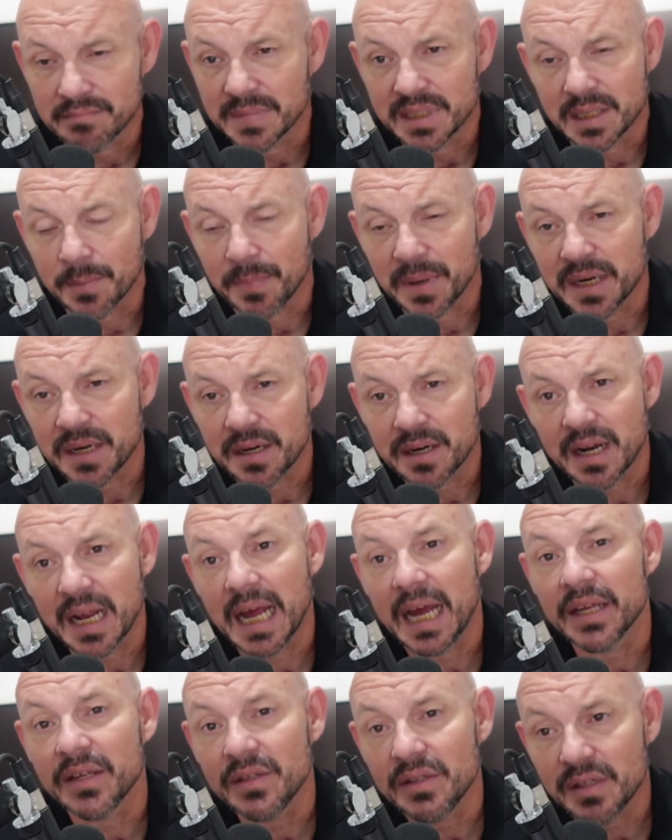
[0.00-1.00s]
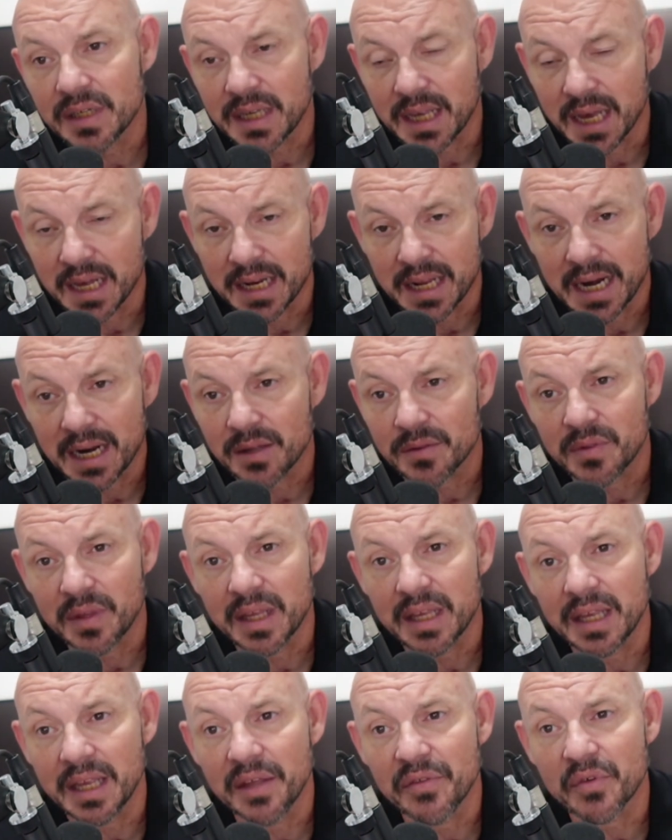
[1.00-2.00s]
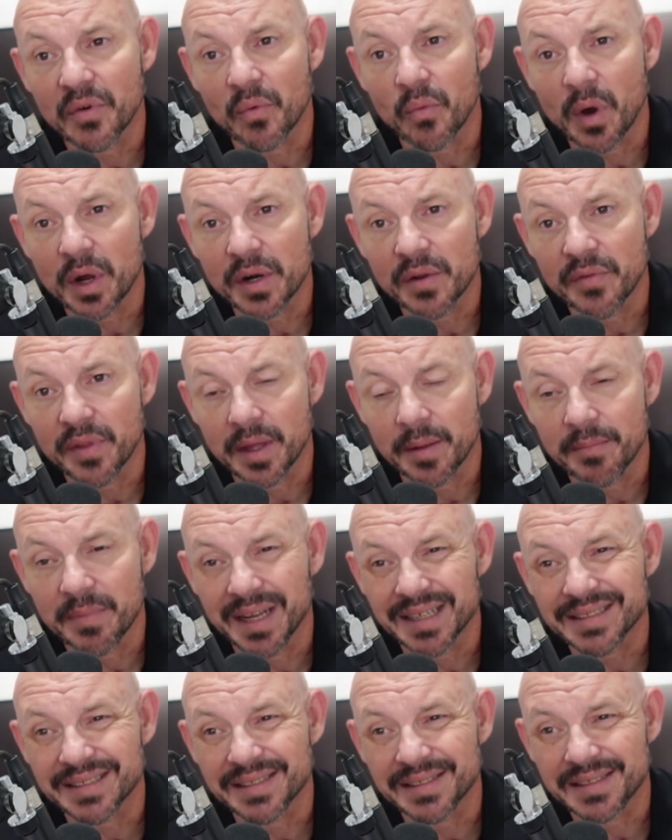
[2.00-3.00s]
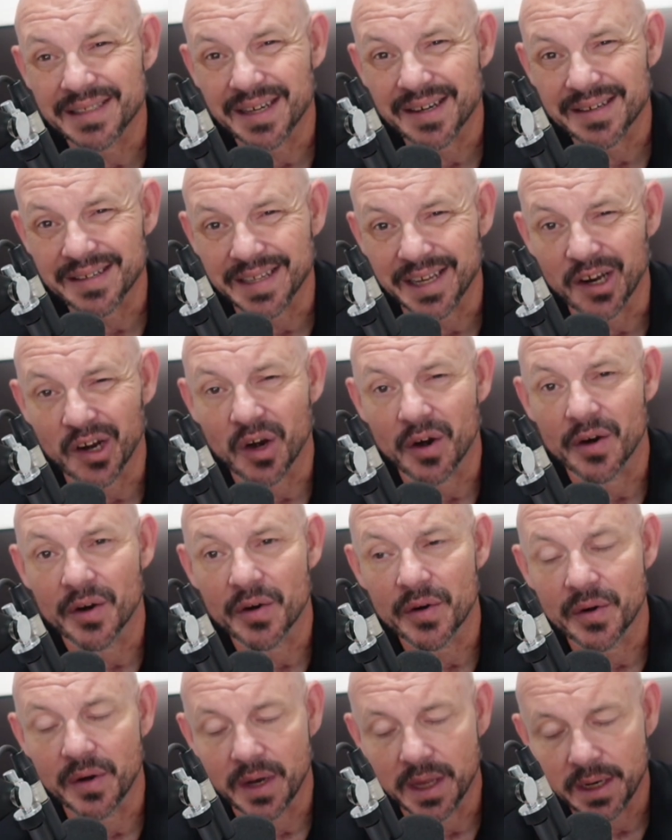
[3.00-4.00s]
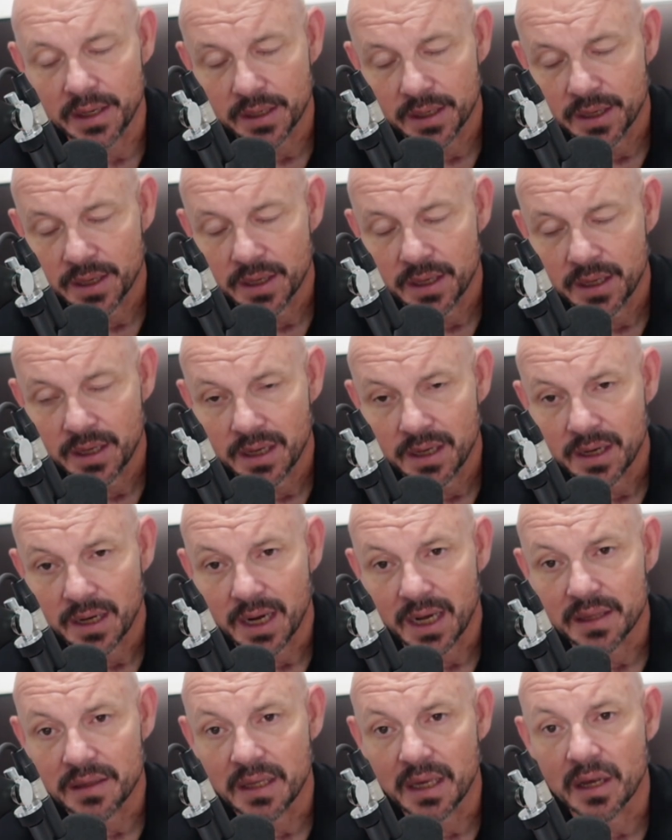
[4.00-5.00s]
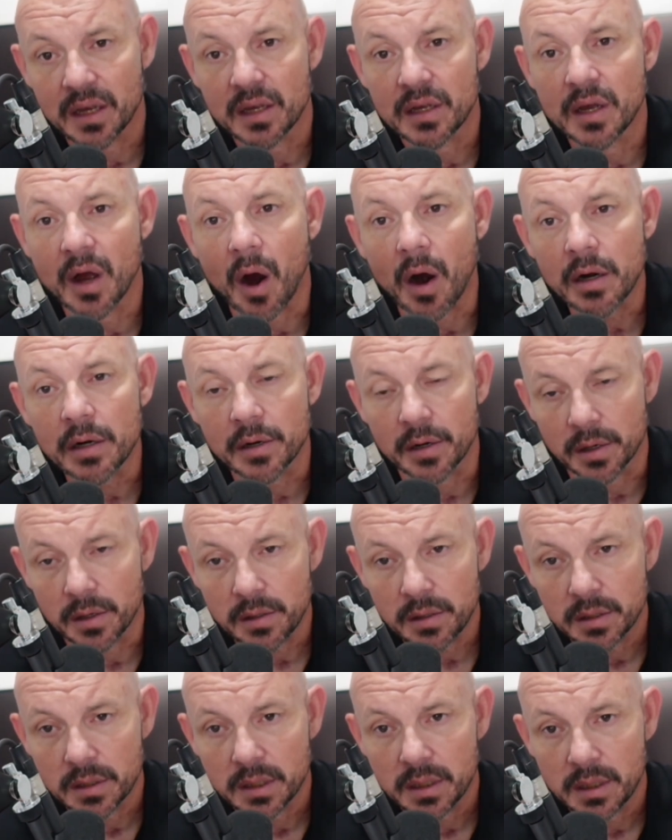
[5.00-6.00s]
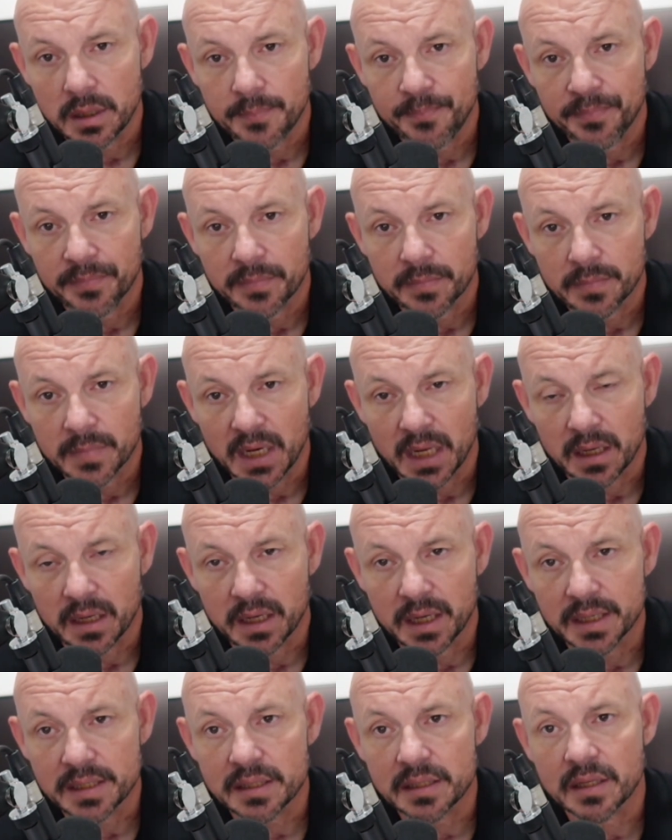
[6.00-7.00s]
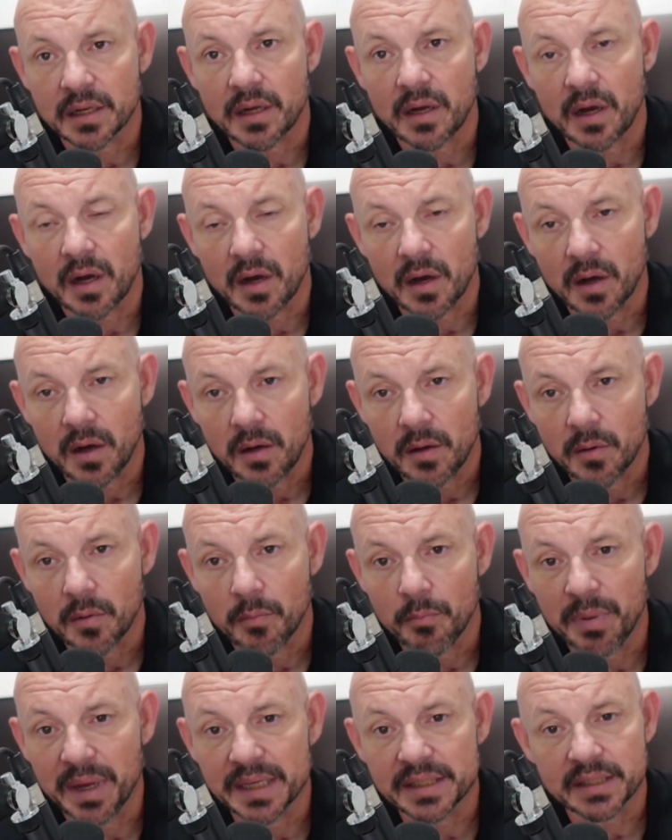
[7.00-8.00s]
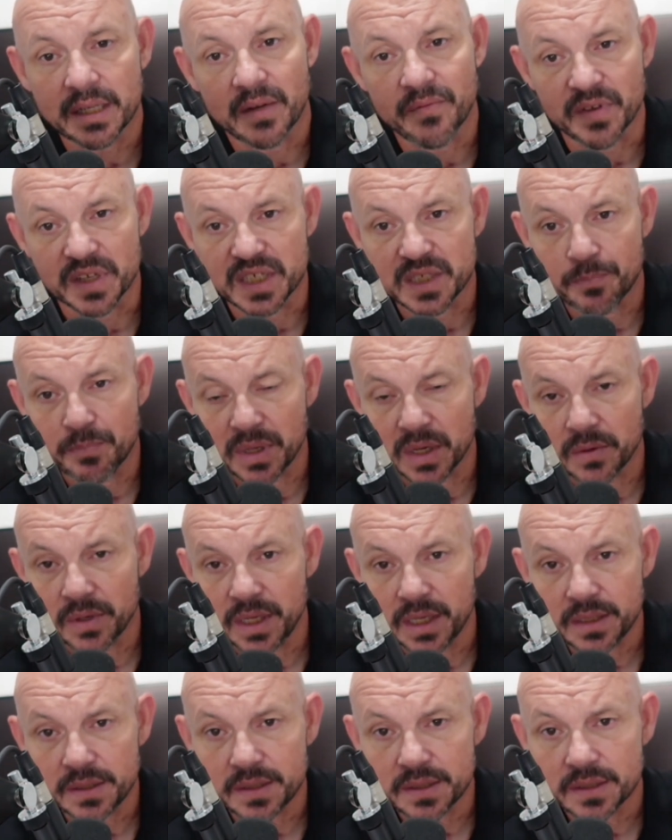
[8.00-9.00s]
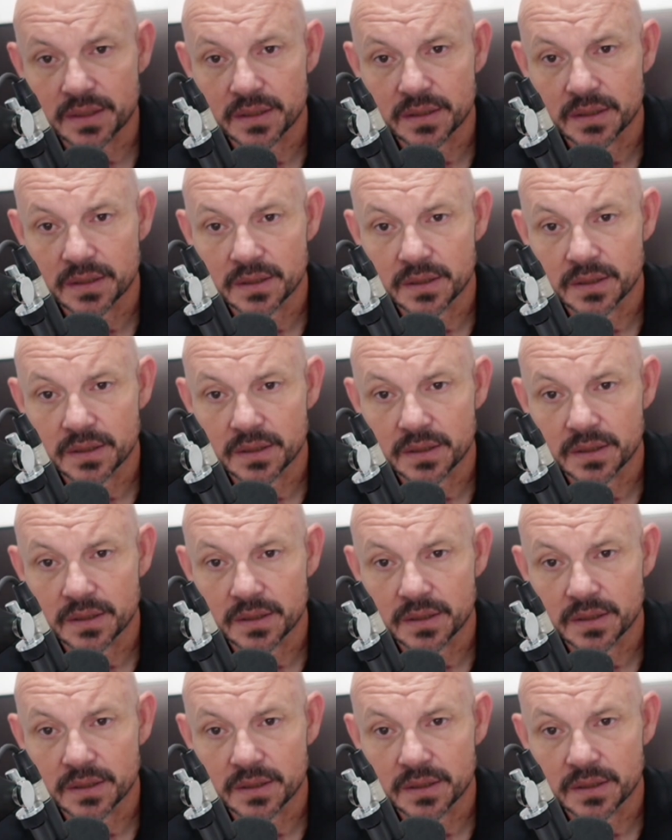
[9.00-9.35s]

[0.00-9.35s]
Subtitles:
Depending on how you look at it, I don't think either one of them necessarily earned it. I think Gardner gets the call based off experience